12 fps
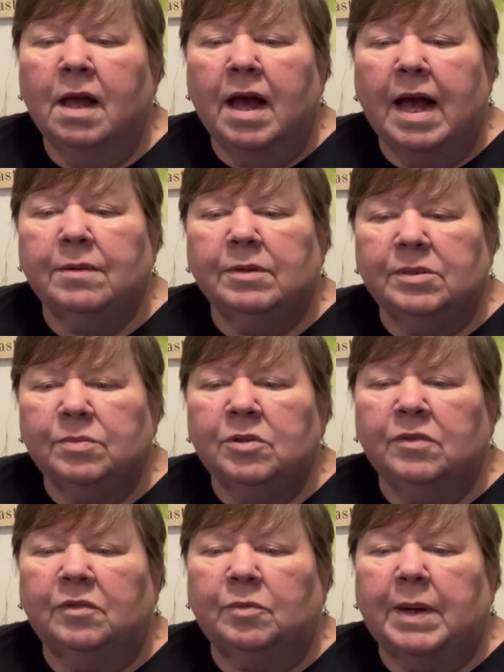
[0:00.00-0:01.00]
I was
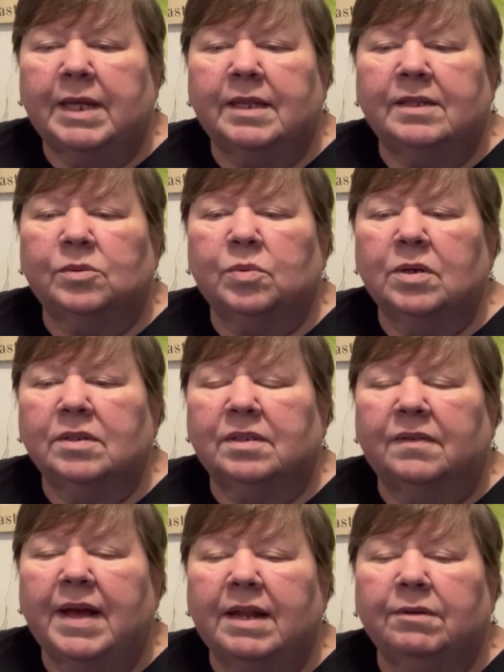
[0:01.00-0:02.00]
moved by these words
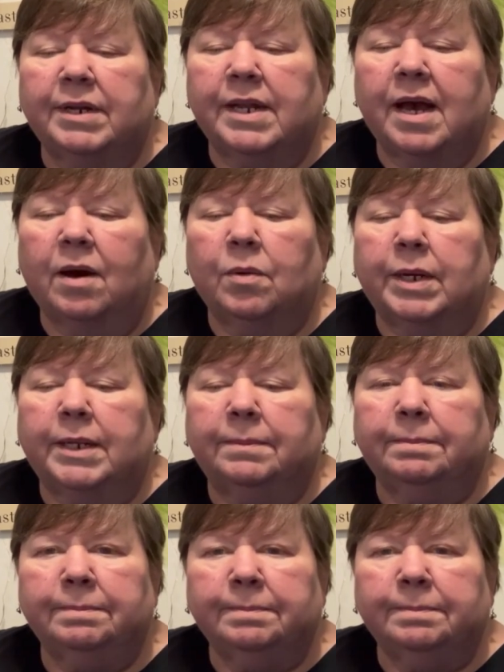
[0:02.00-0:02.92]
of Henry Nouwen.